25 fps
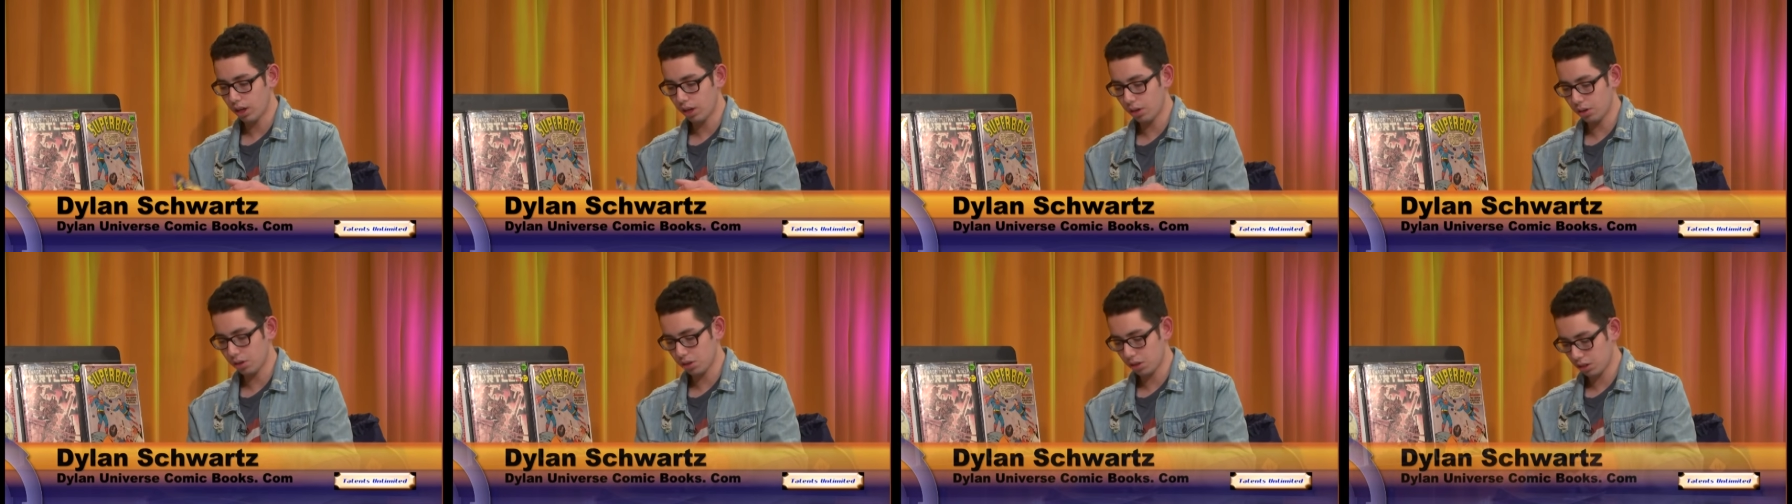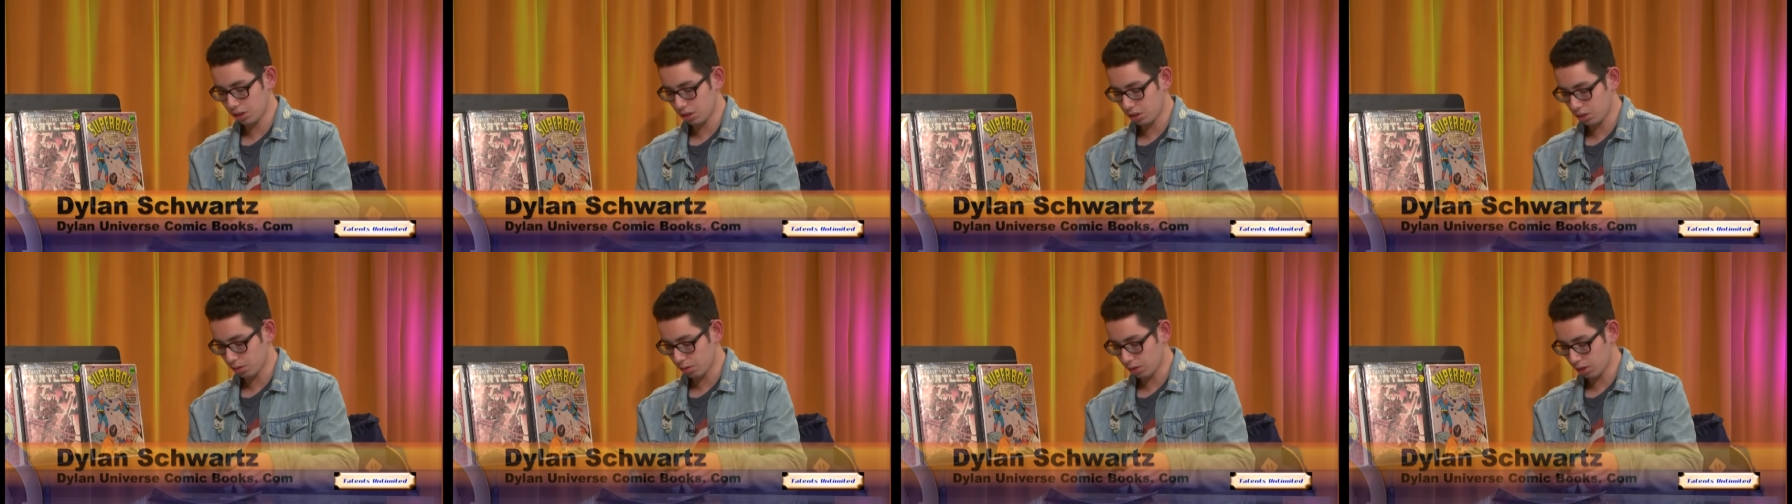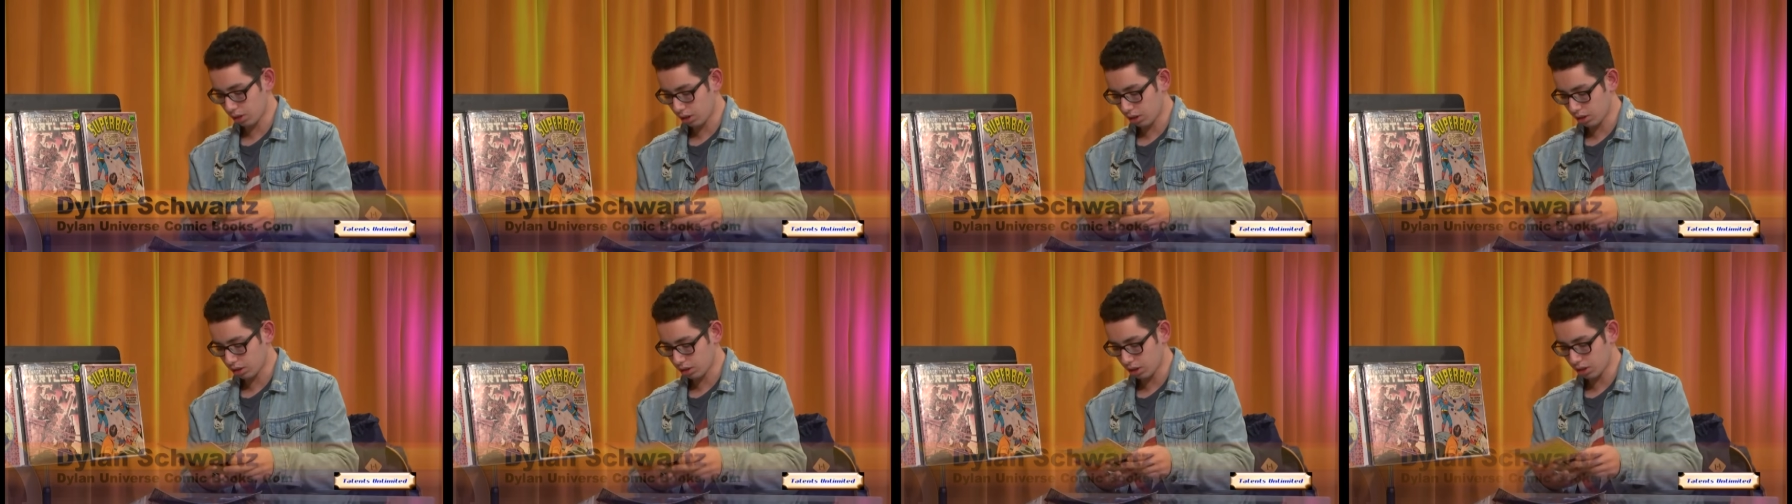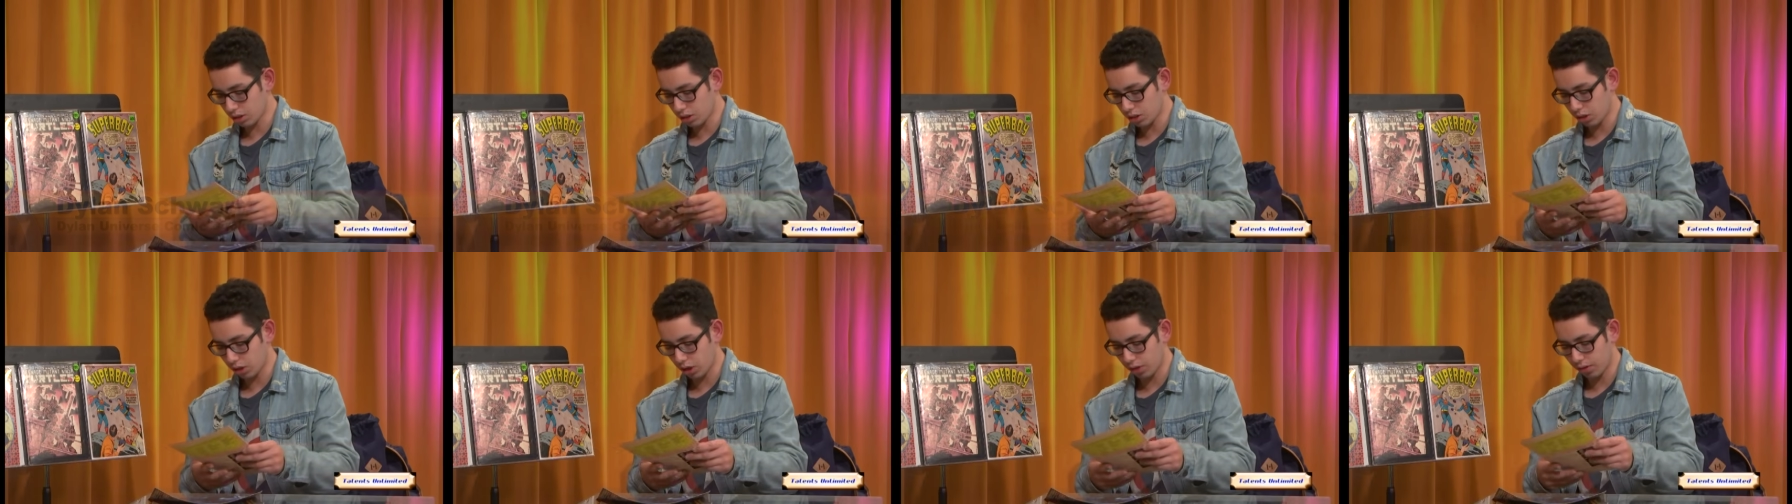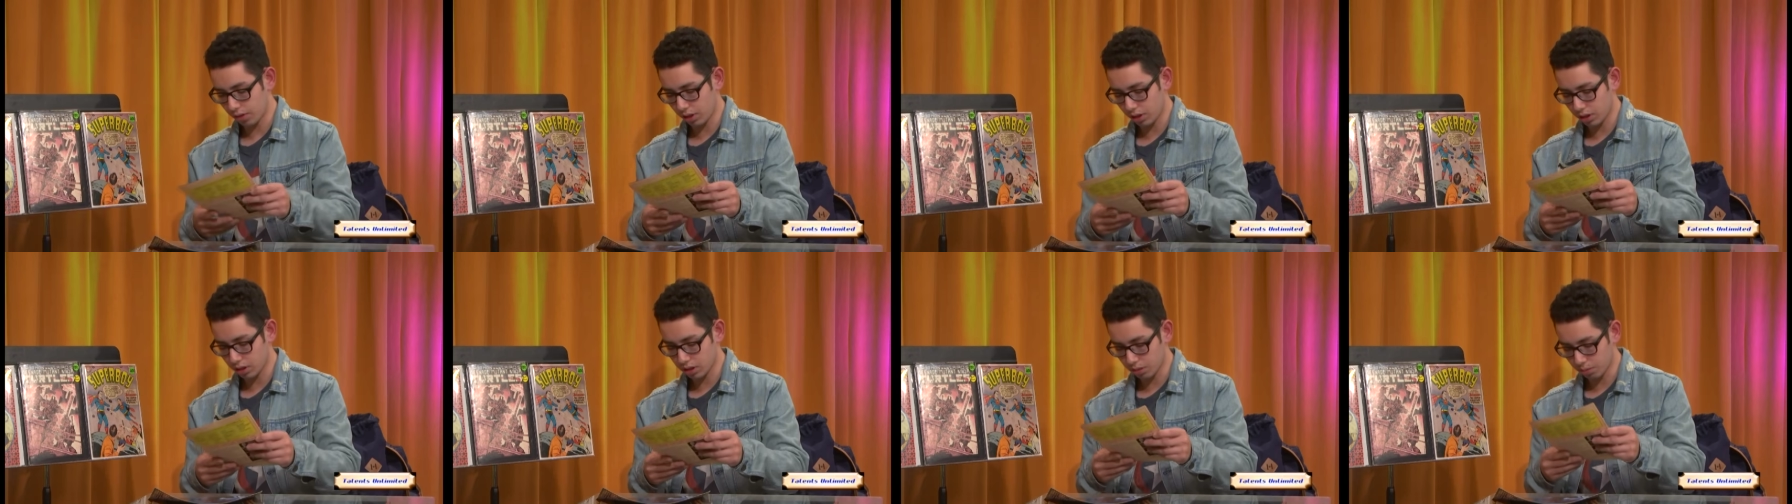I usually consider
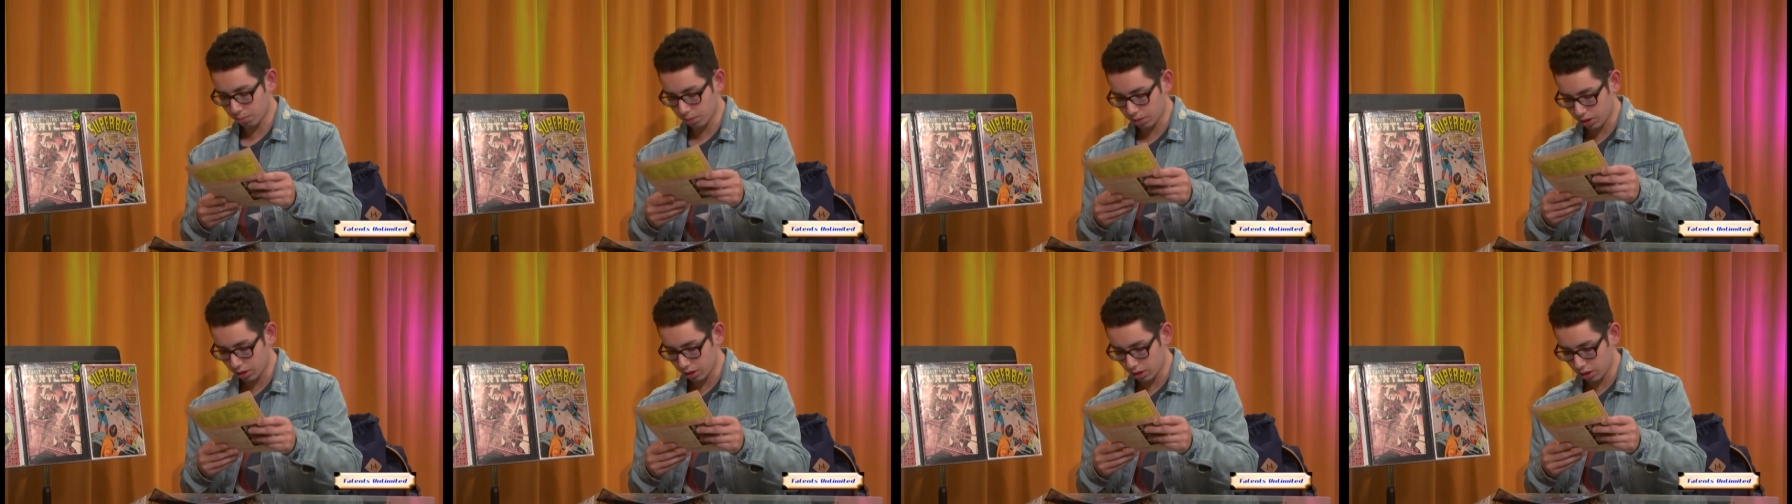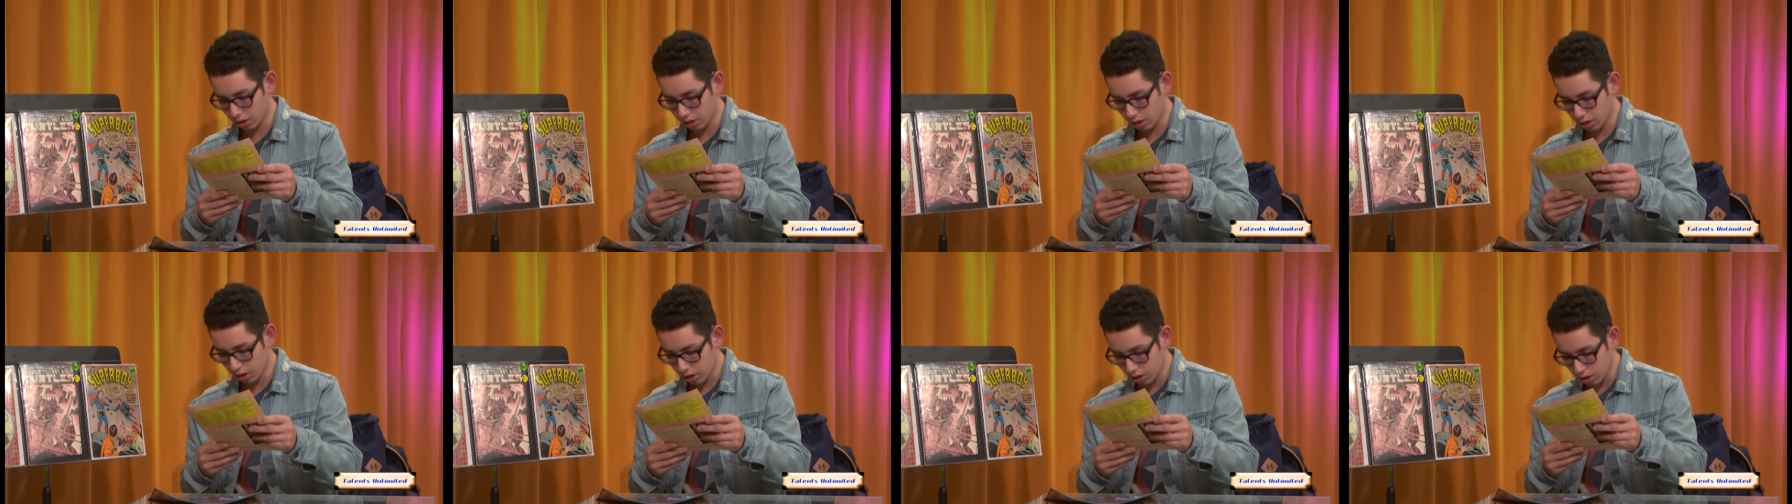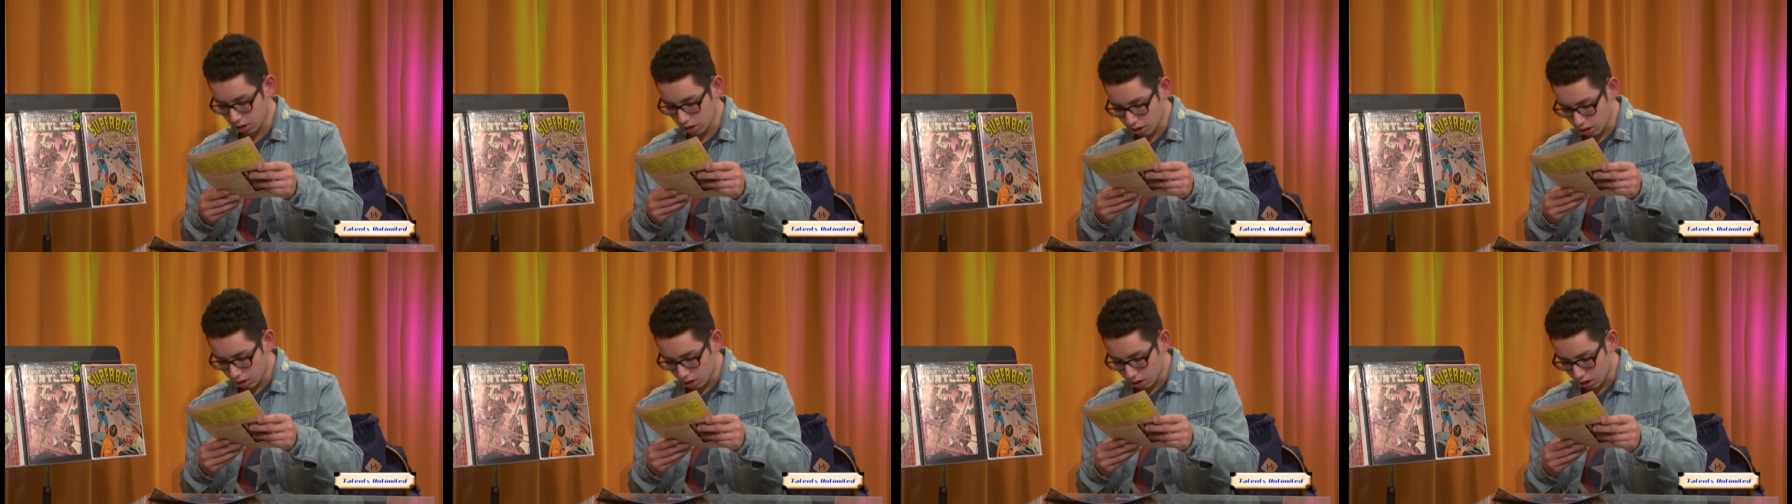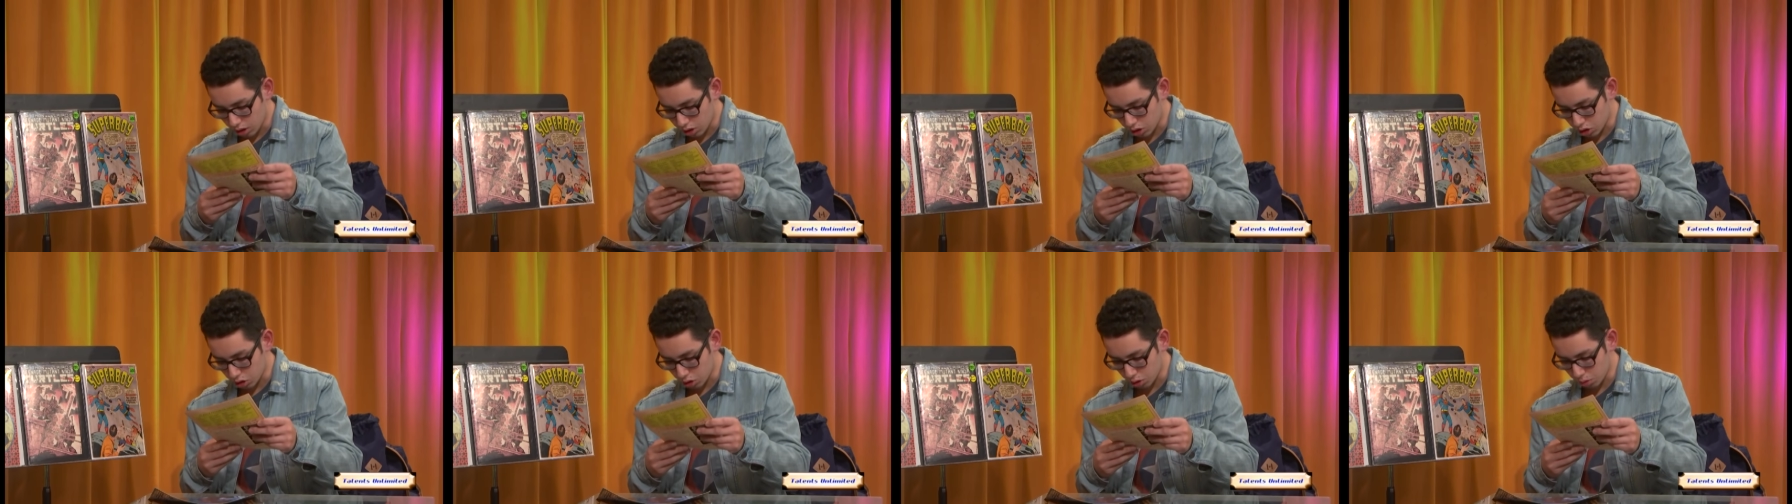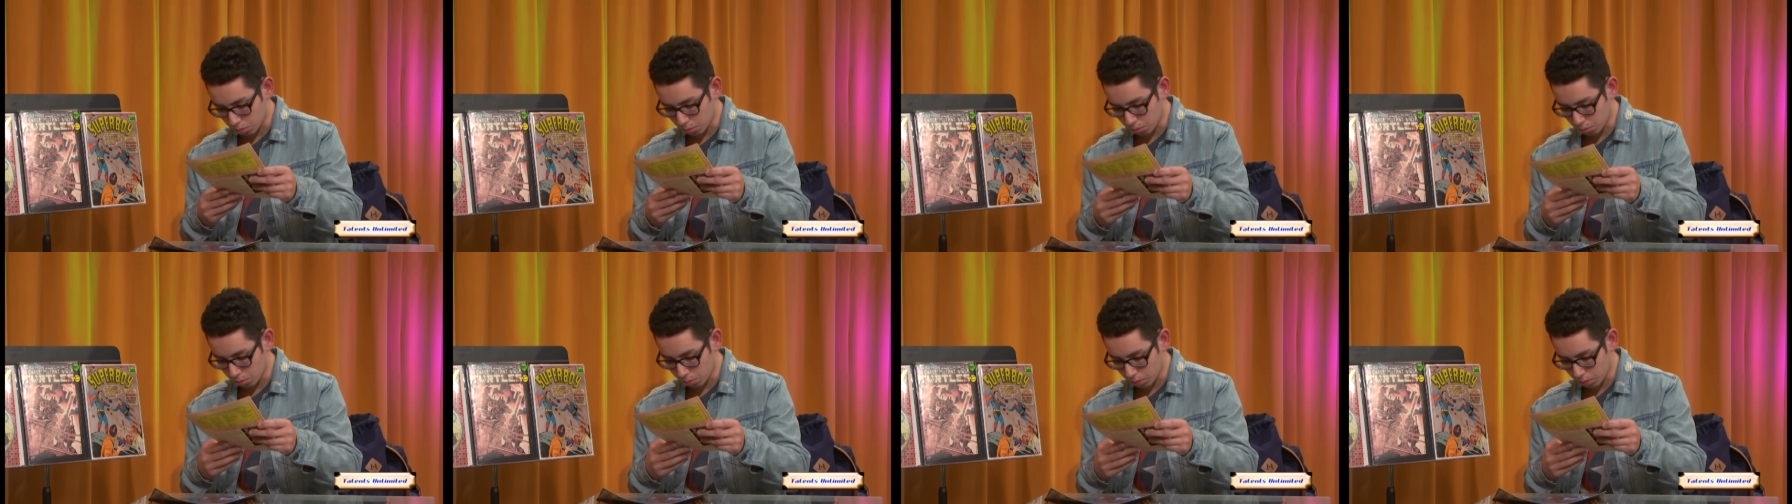everything is complete, assume.